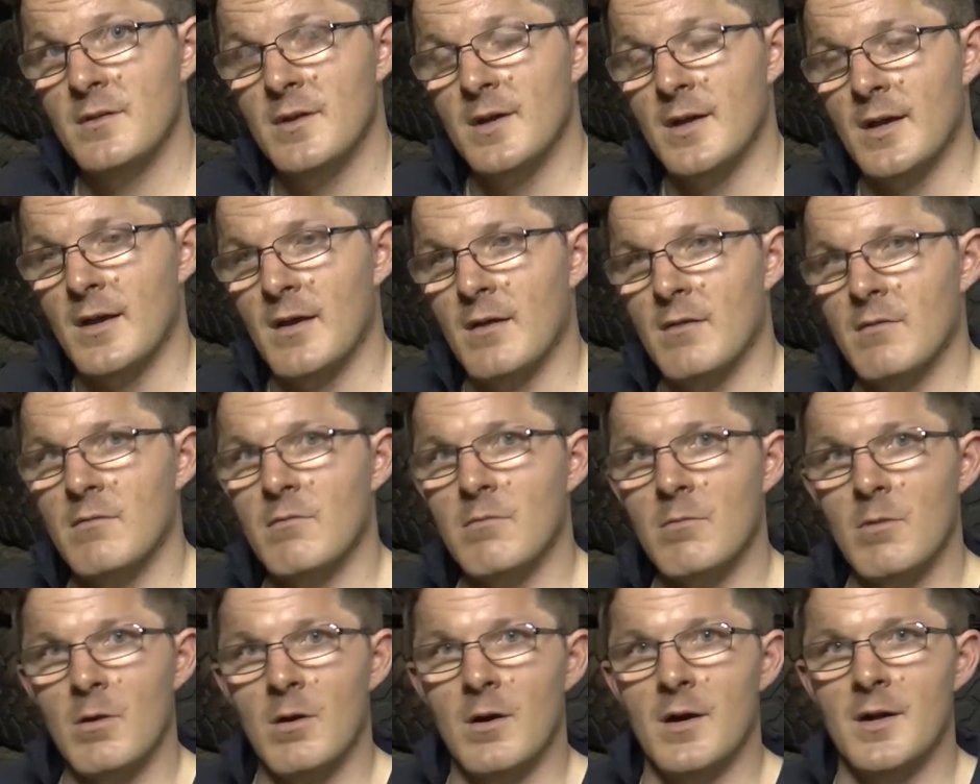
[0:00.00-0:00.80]
Okay,
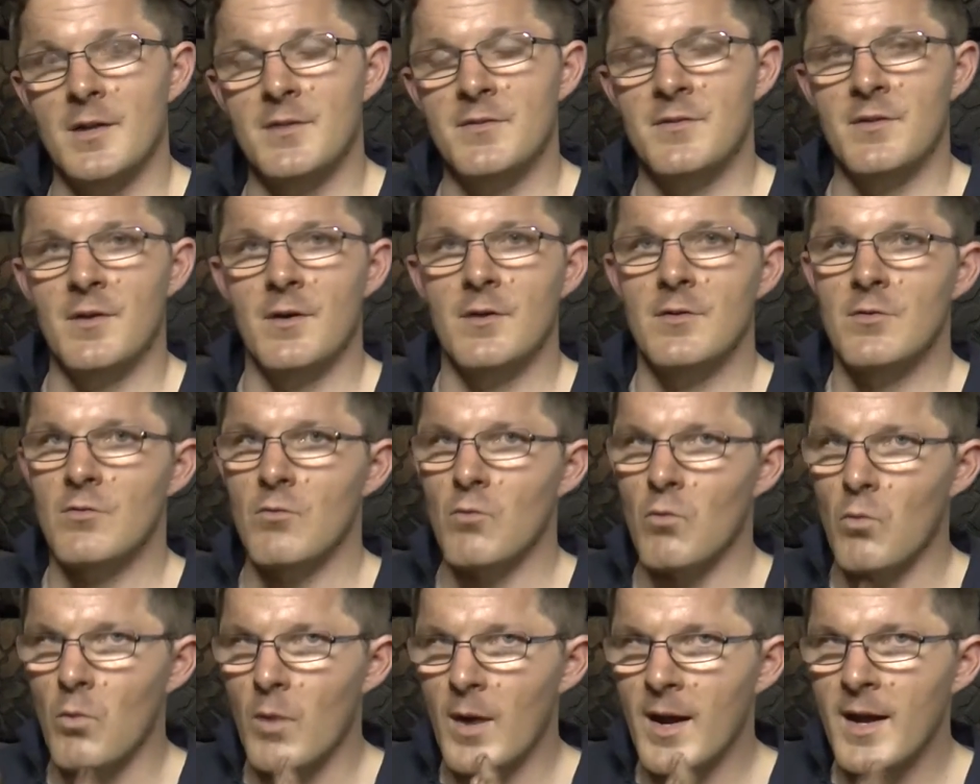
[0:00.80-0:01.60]
right, so it's
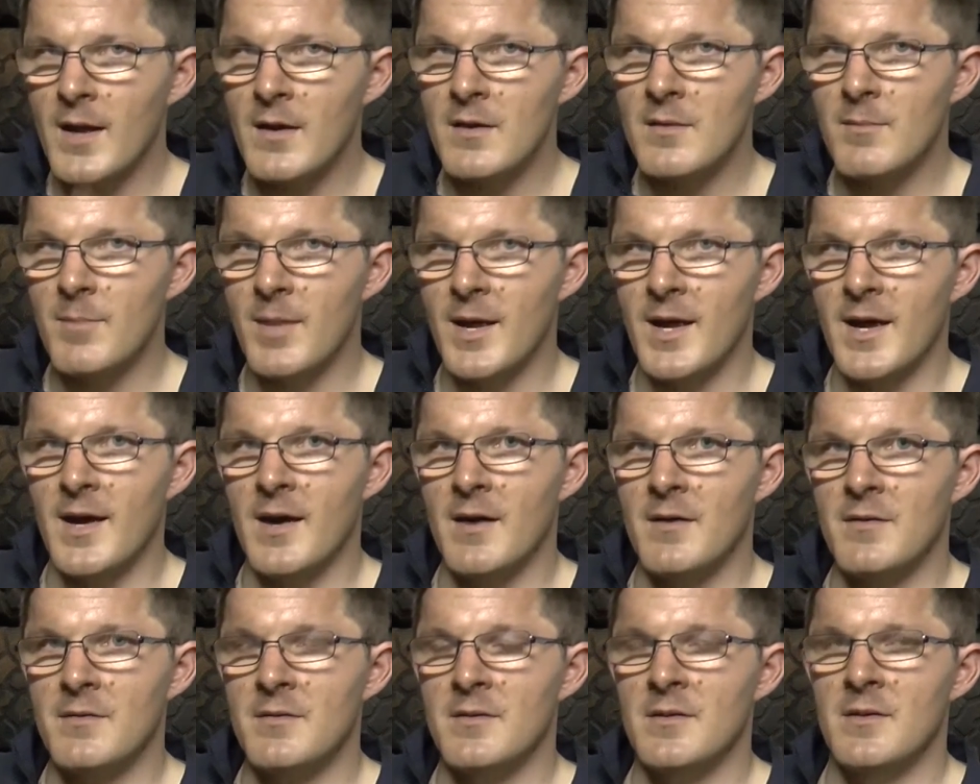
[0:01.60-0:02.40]
round
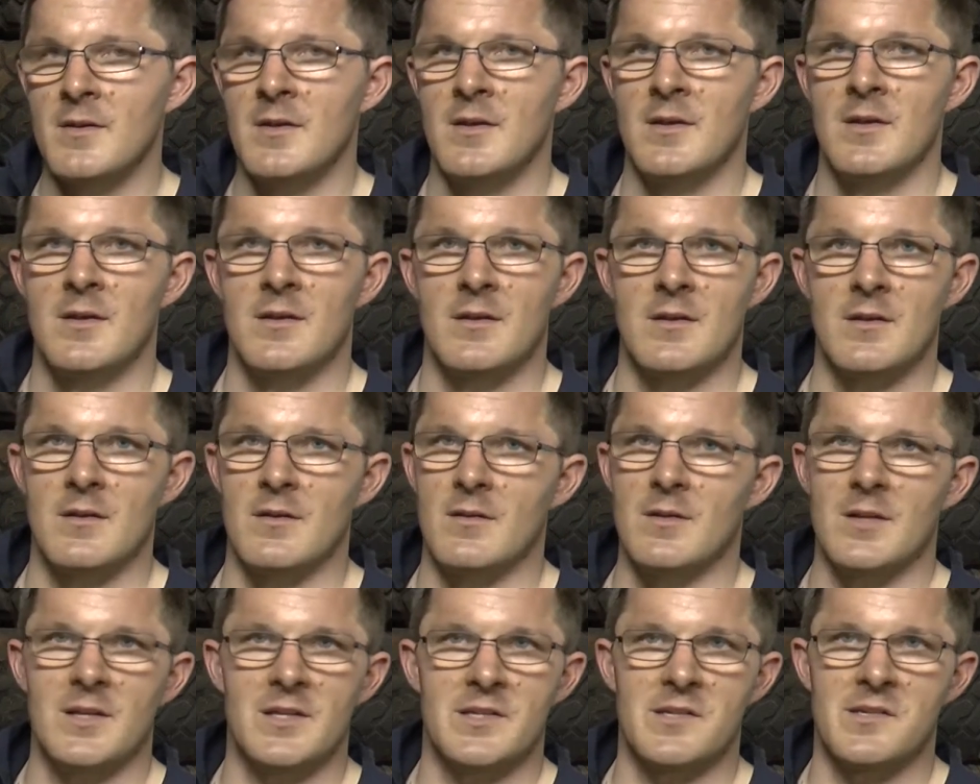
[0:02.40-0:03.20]
about, you
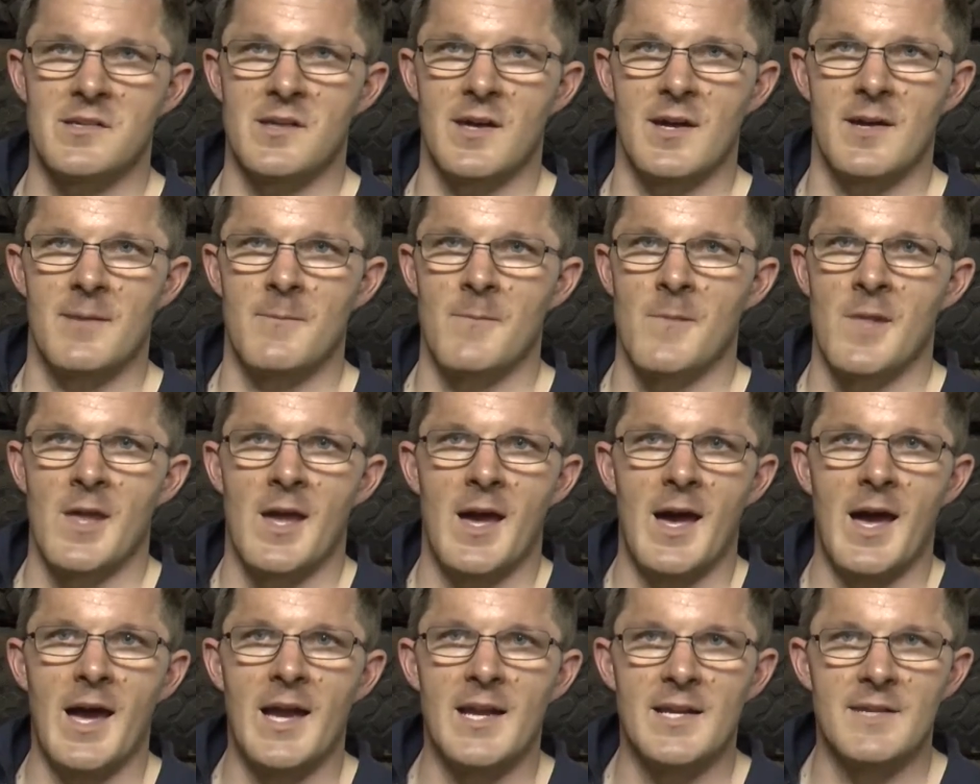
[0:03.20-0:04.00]
know, let's say
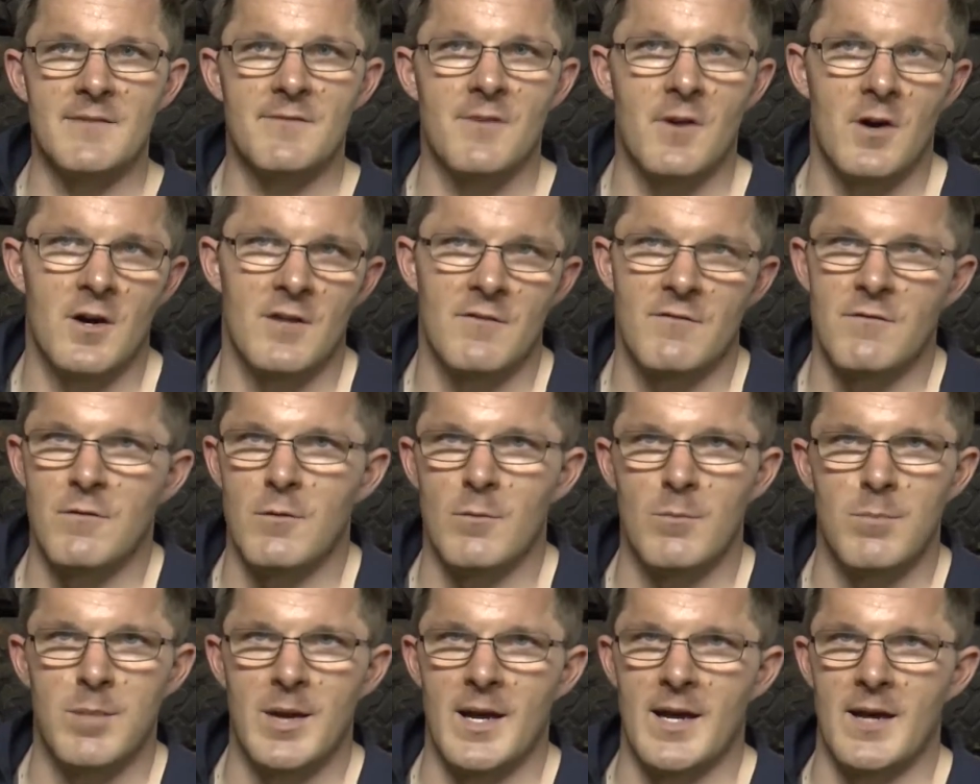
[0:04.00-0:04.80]
85
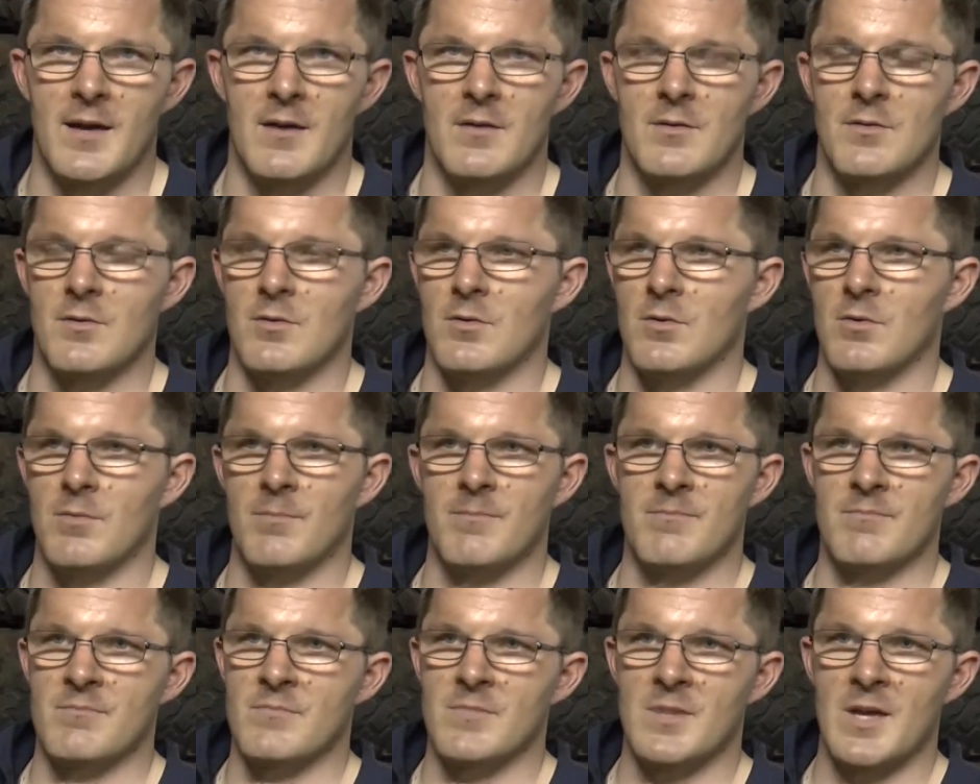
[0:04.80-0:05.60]
foot-pound or
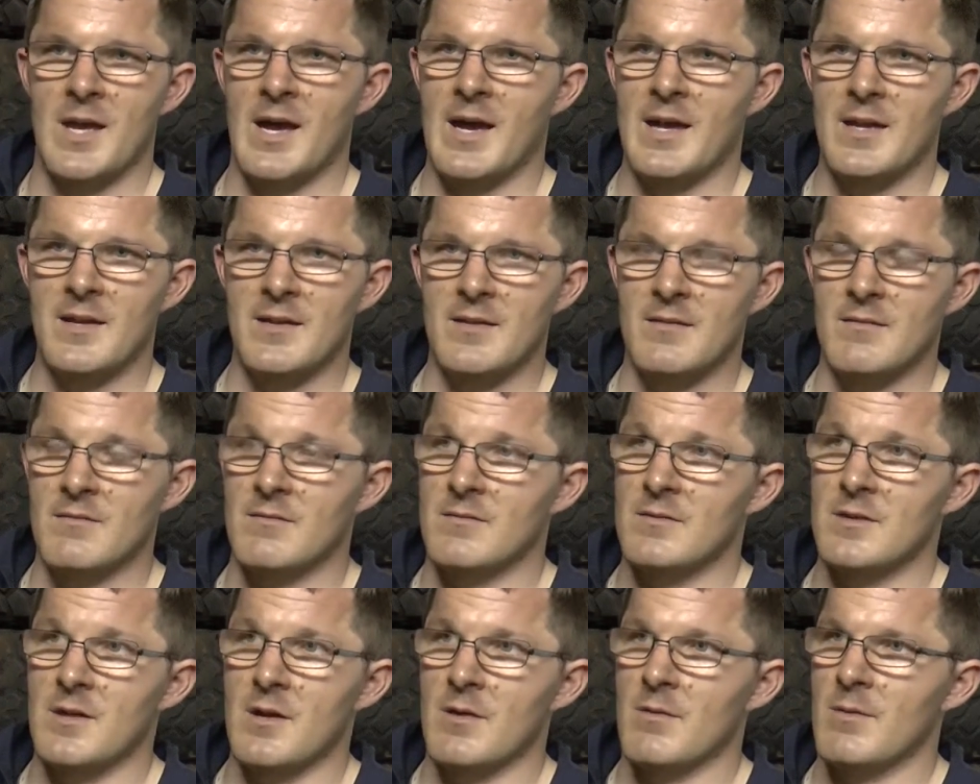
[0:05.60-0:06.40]

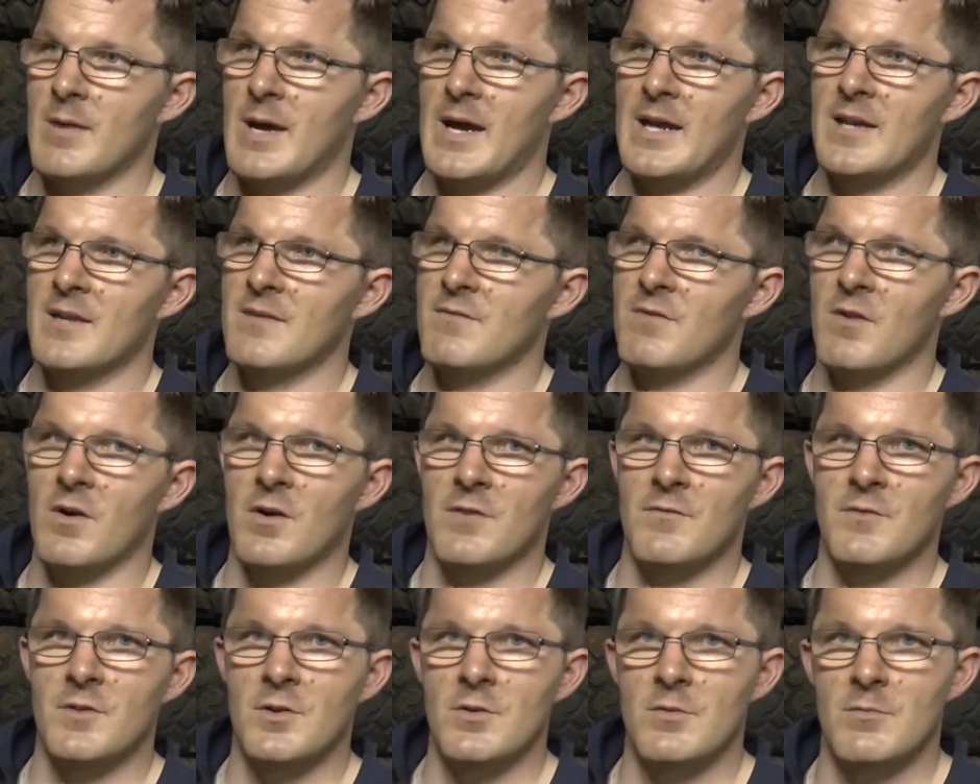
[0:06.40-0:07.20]

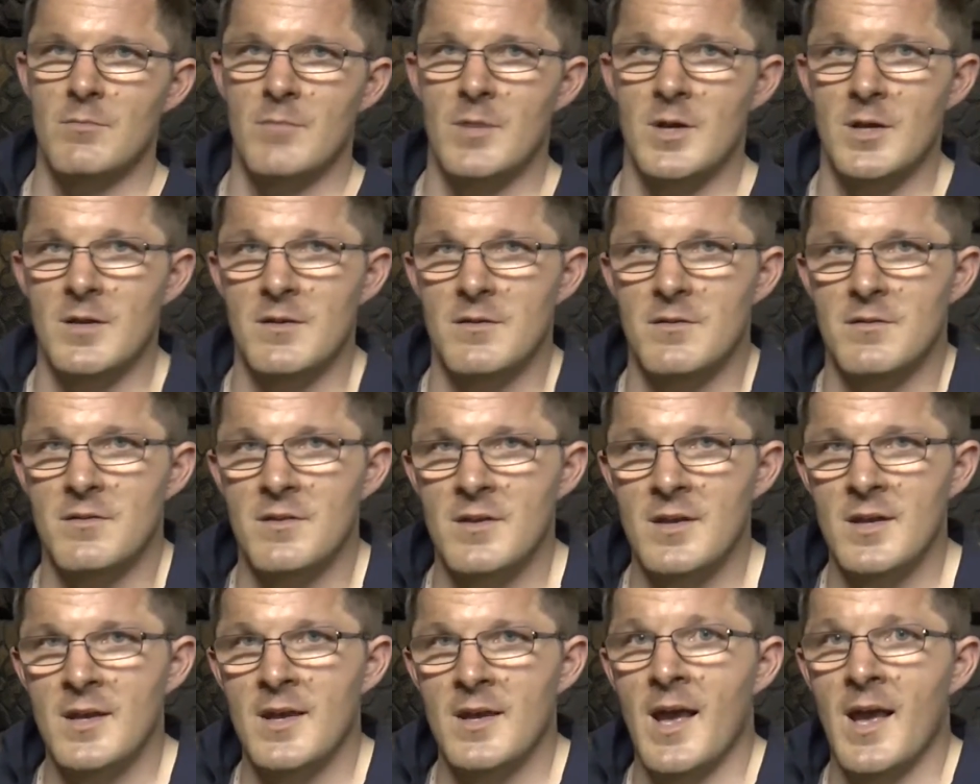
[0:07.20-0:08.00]
85 newton meters,
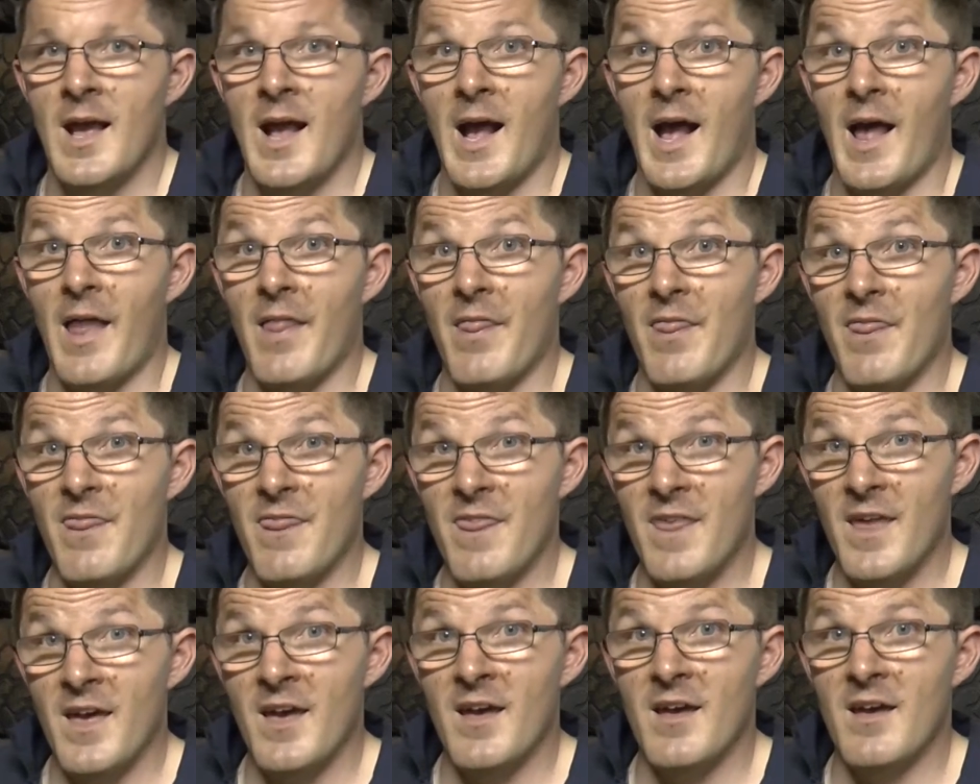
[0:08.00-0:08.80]
and
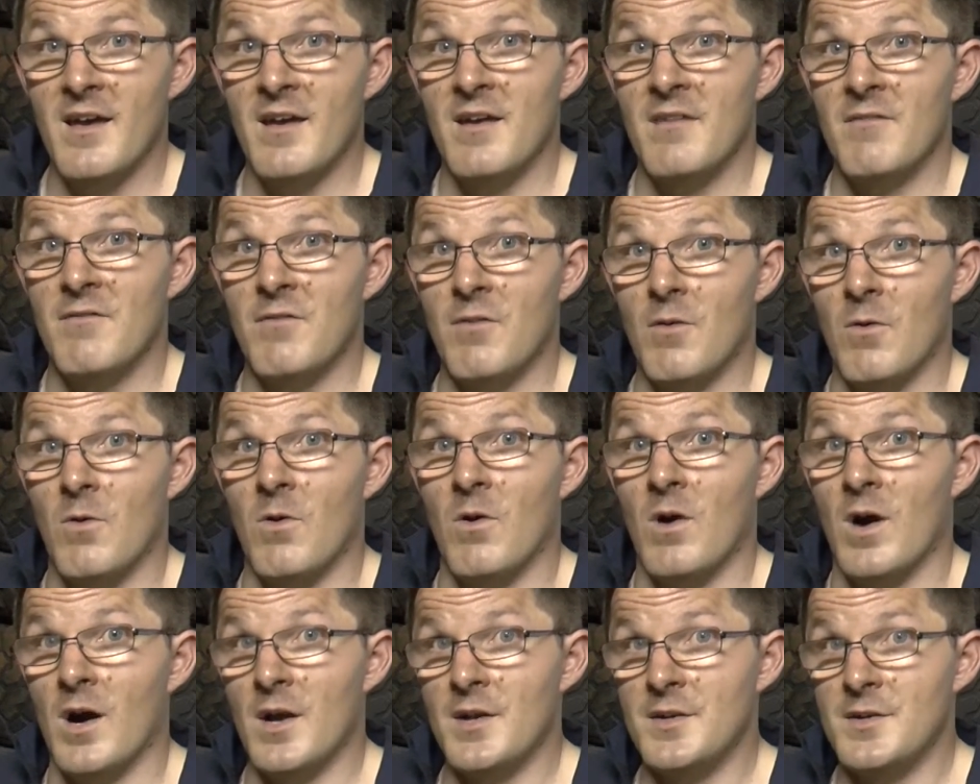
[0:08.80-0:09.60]

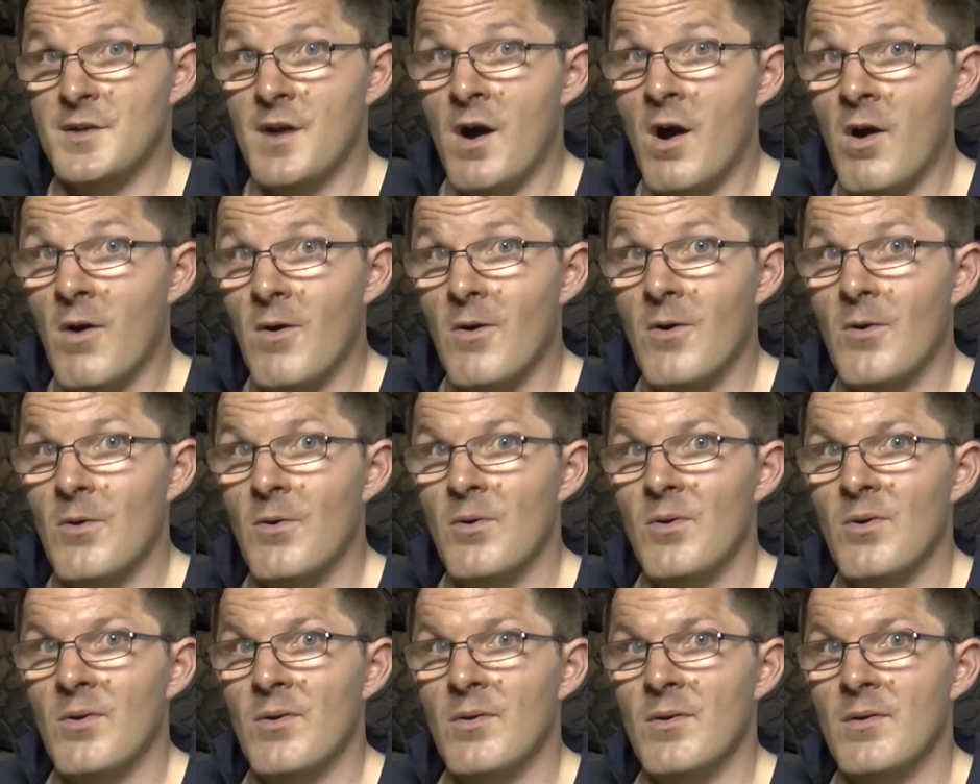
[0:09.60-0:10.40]
therefore I
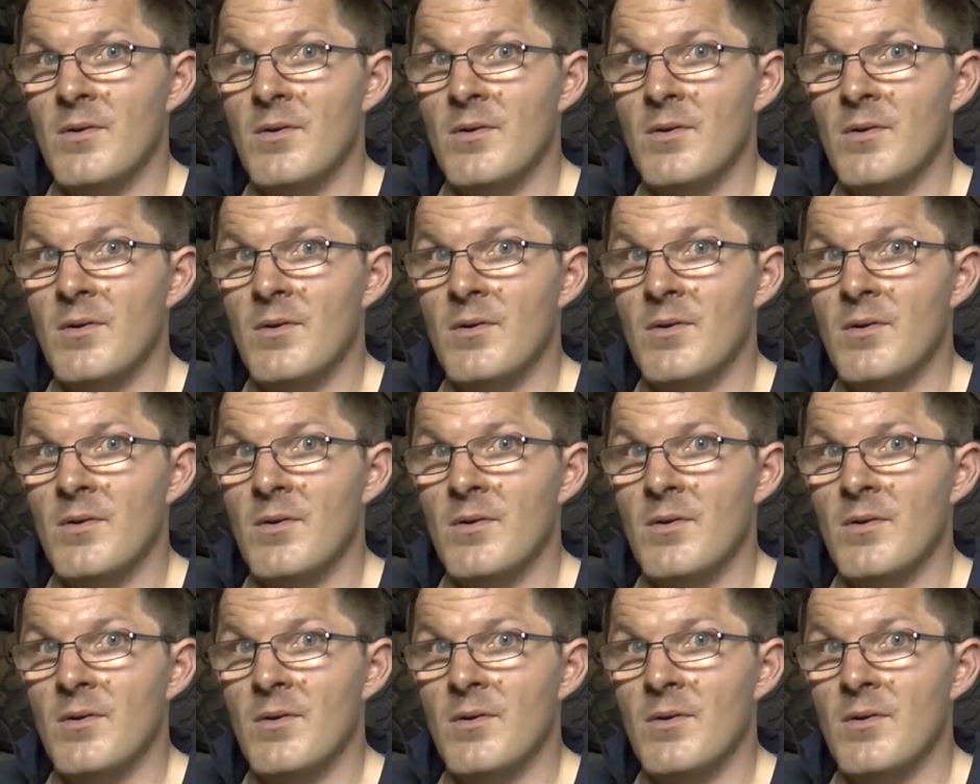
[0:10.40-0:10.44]
know